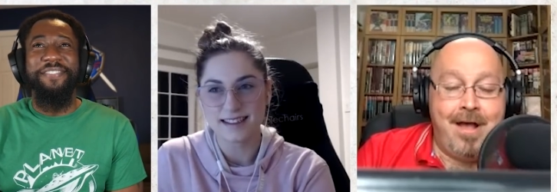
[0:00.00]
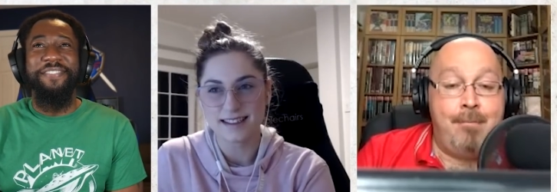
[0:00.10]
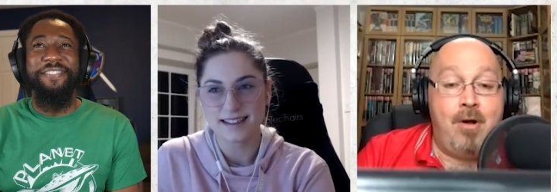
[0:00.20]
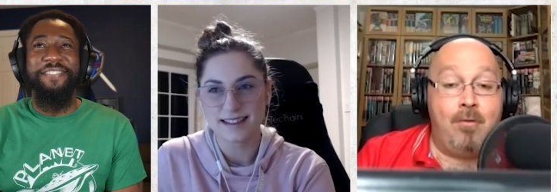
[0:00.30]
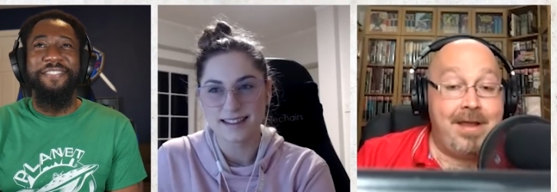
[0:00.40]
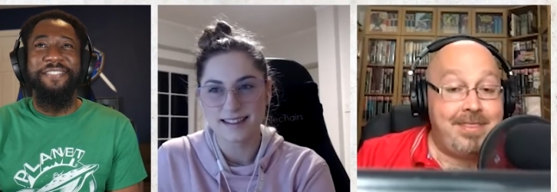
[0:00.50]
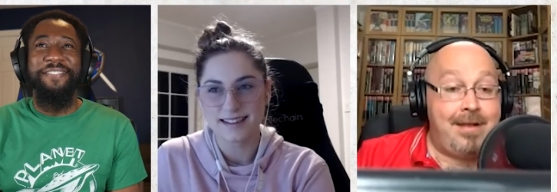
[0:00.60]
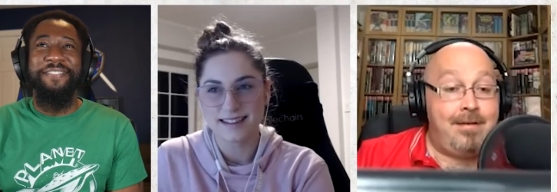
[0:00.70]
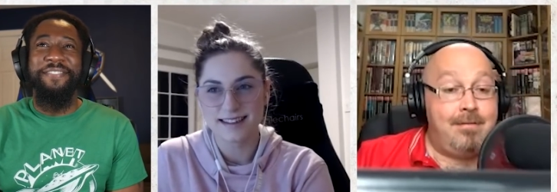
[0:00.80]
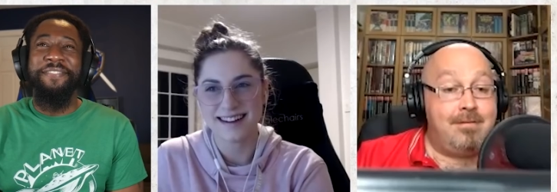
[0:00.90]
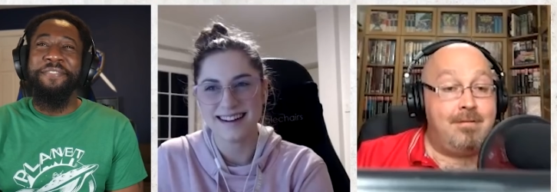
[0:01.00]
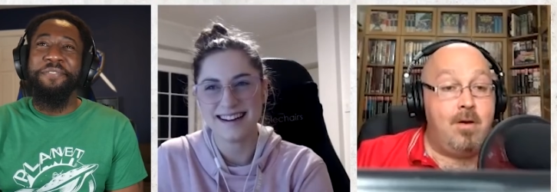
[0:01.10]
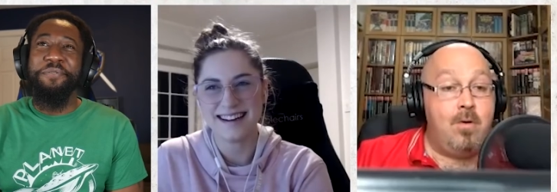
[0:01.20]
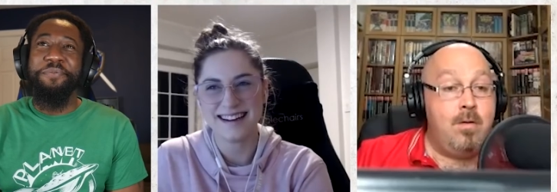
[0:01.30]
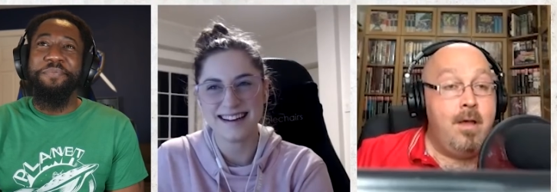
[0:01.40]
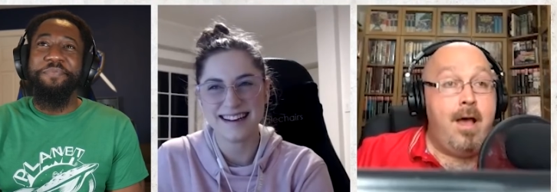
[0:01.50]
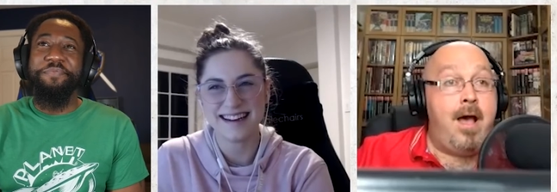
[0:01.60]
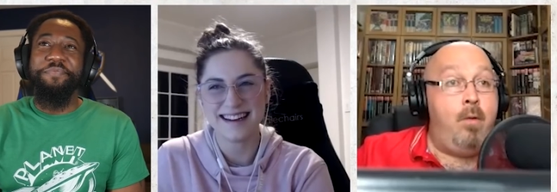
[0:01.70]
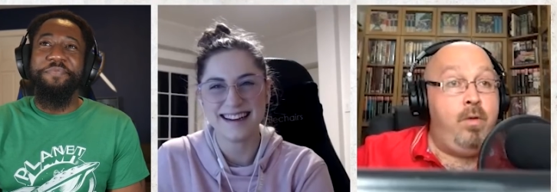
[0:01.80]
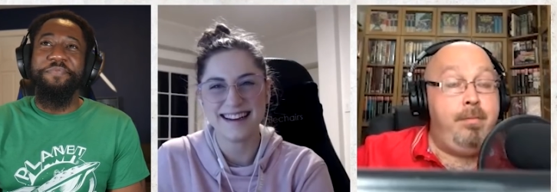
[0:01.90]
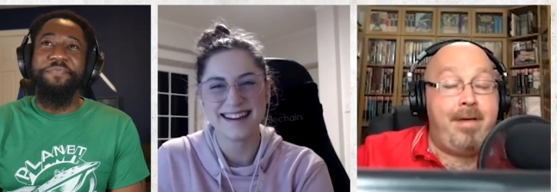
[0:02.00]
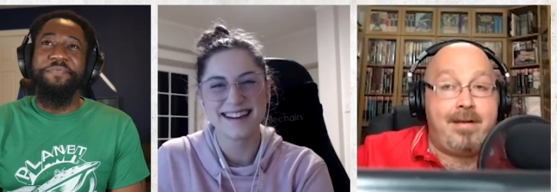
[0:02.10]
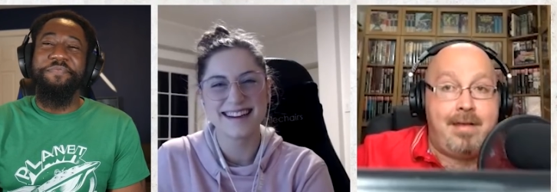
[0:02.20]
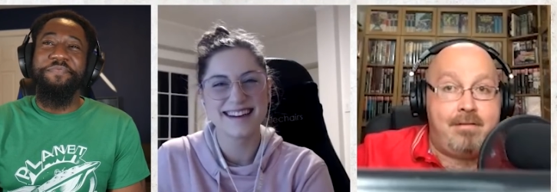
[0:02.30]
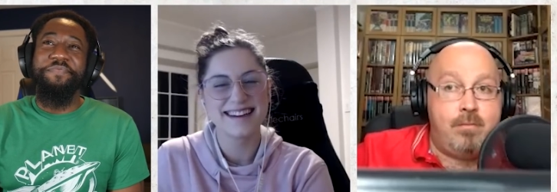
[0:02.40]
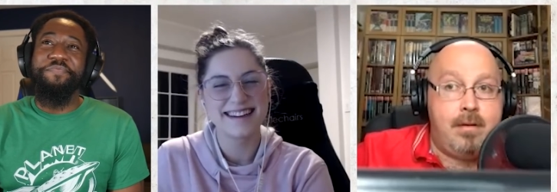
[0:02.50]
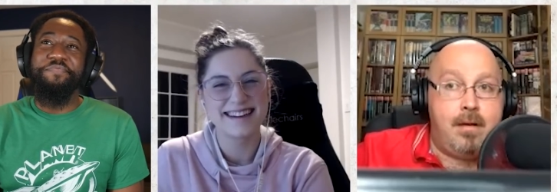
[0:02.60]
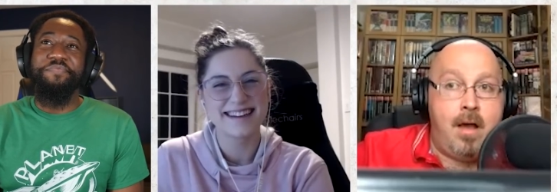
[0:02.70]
Speaker 1: Um, all right then. So uh, uh, we'll be back next week.